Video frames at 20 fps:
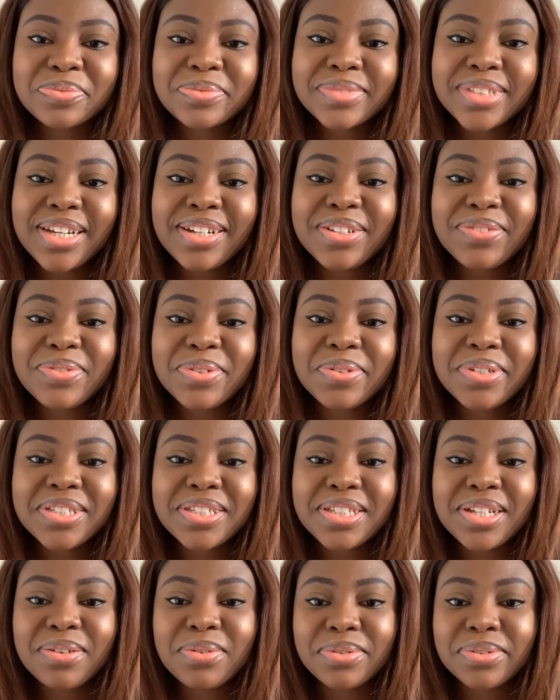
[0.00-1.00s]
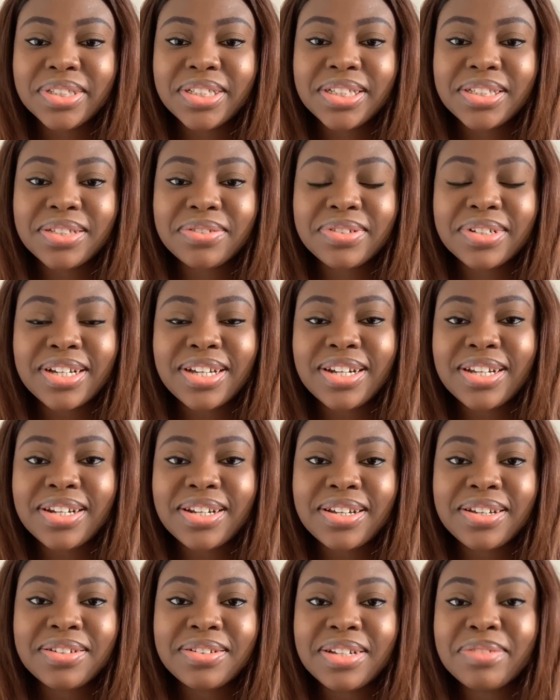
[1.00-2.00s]
I don't even know where to start with dating in
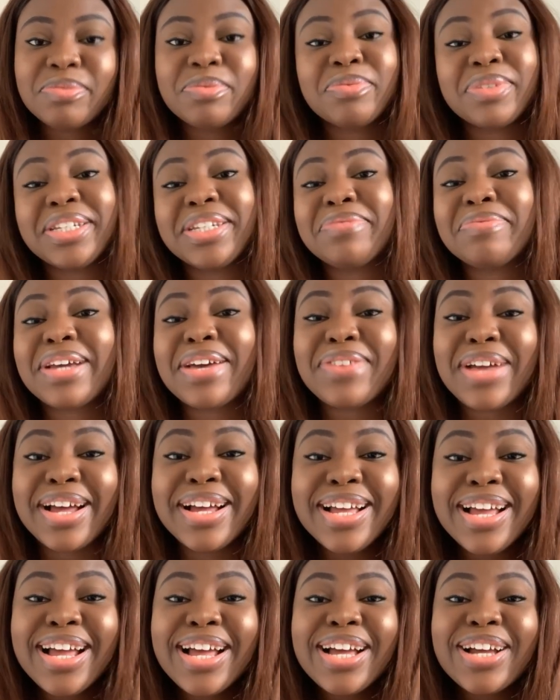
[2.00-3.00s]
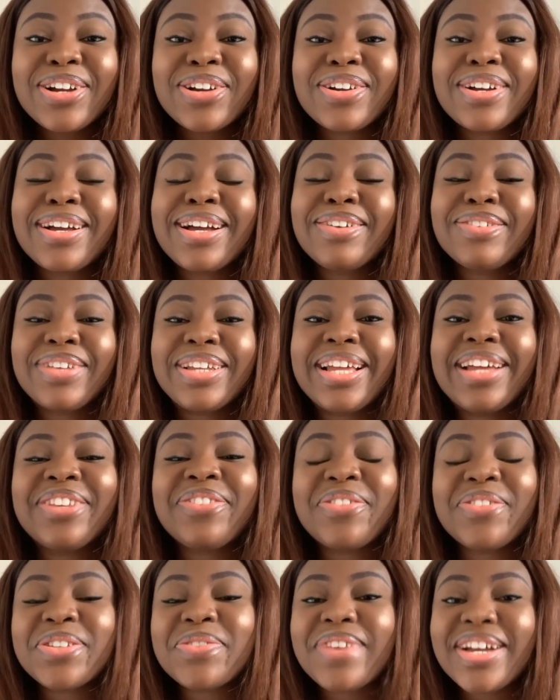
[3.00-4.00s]
Canada. Believe me, and the
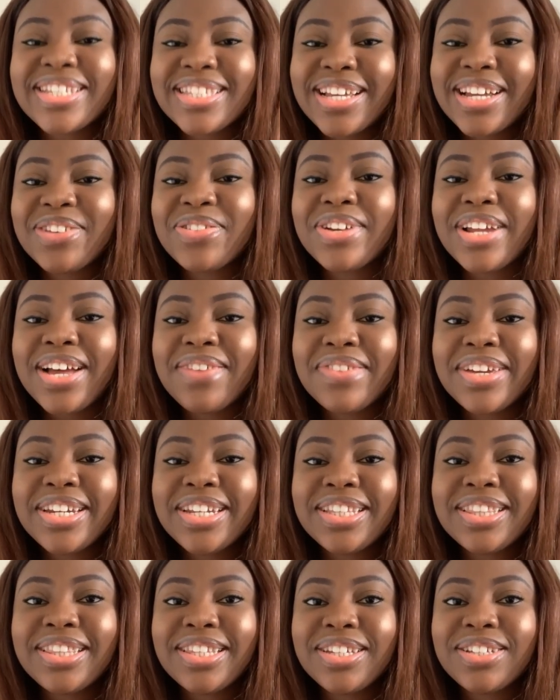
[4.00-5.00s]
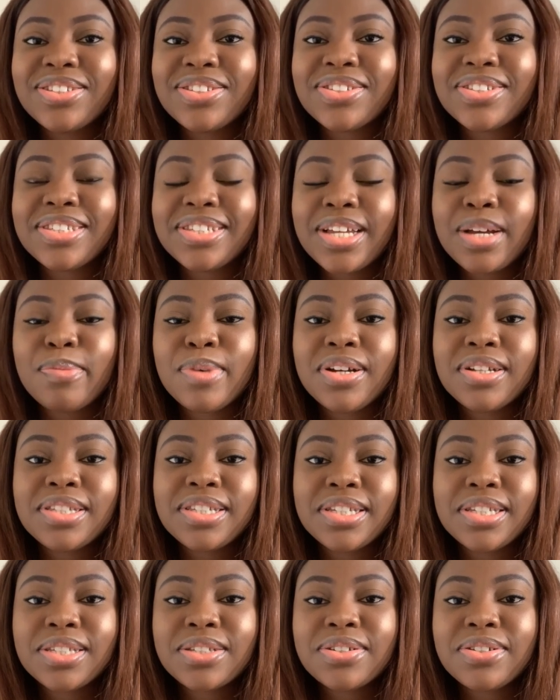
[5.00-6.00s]
reason why I say I don't have anything to say about
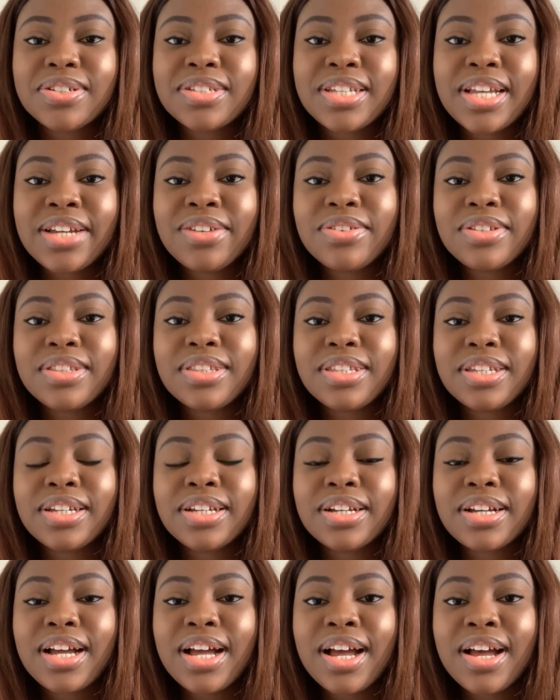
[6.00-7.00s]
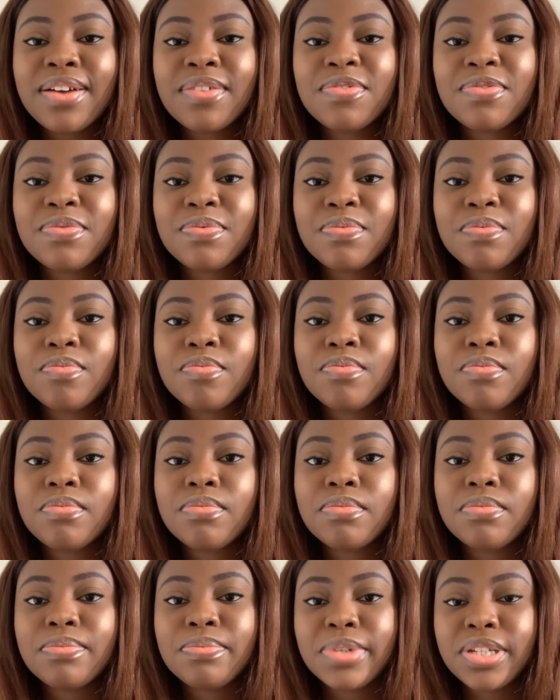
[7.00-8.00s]
it is because I don't think I've
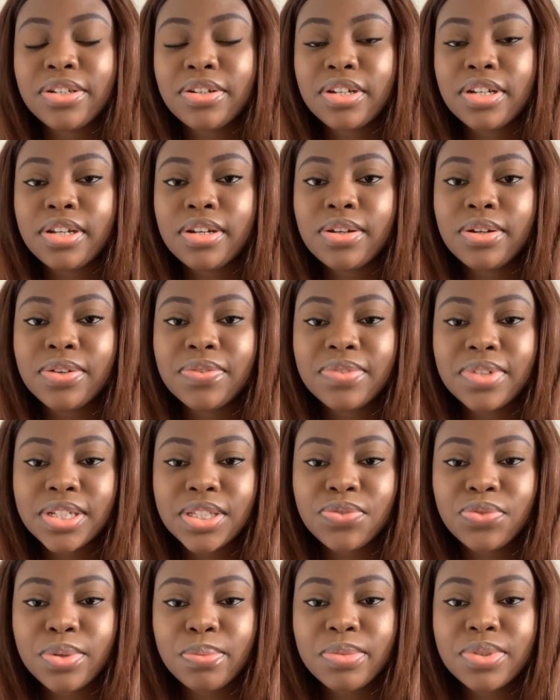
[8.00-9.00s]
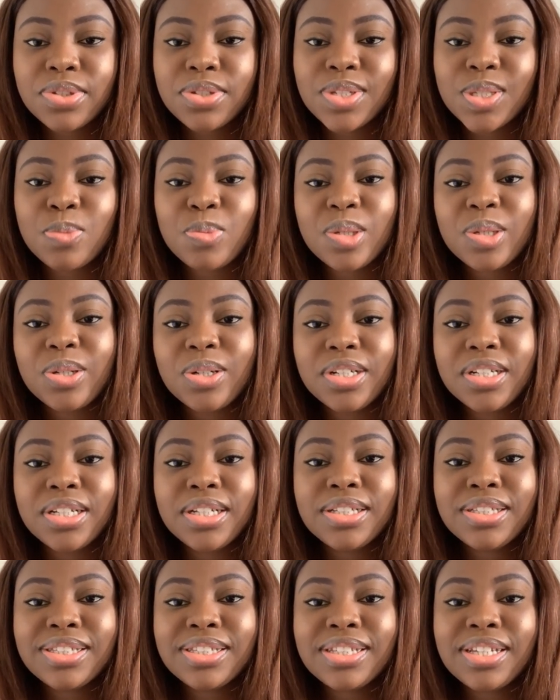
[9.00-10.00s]
been on a lot of dates for me to speak on
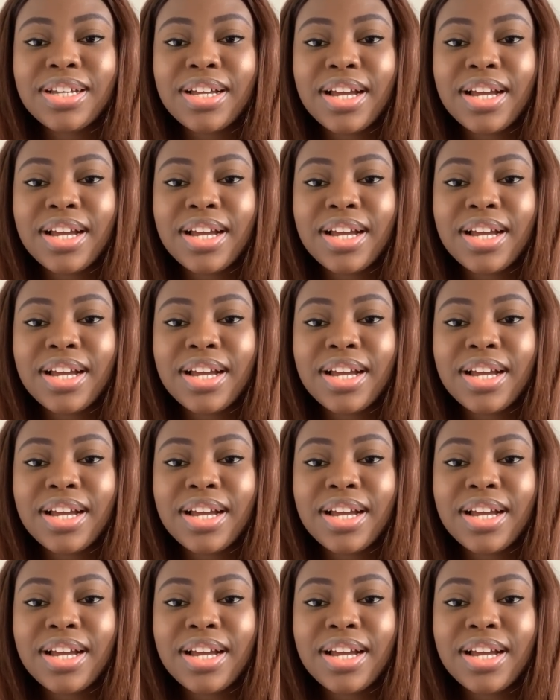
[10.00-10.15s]
it.